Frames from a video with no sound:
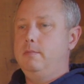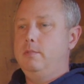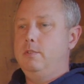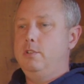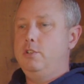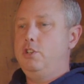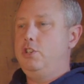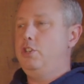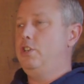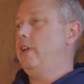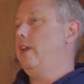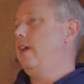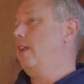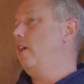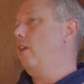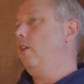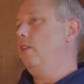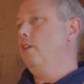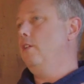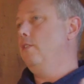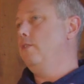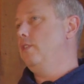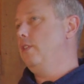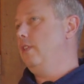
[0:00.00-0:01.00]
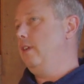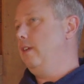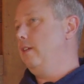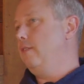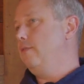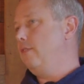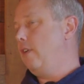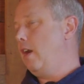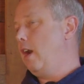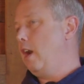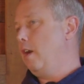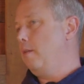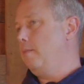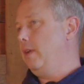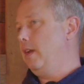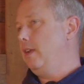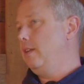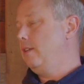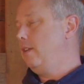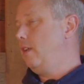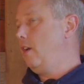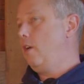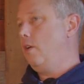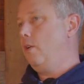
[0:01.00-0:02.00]
shed all over the
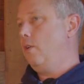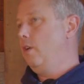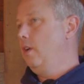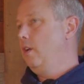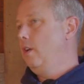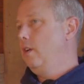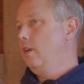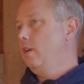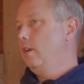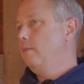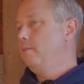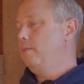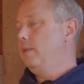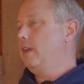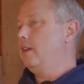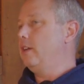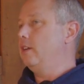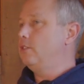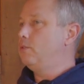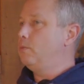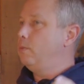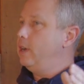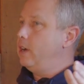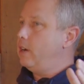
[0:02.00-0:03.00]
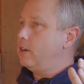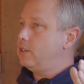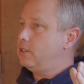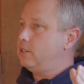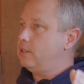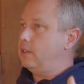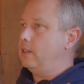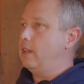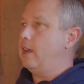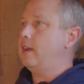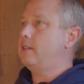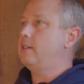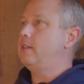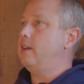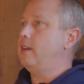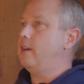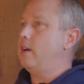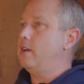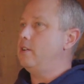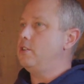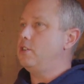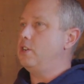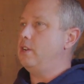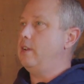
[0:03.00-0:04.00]
environment. No, because we are selecting
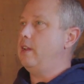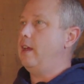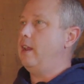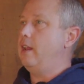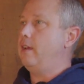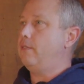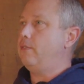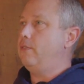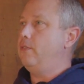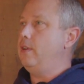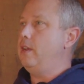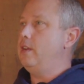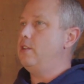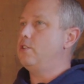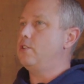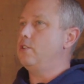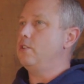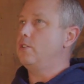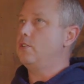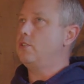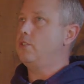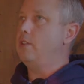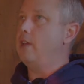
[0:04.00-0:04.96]
on genetic features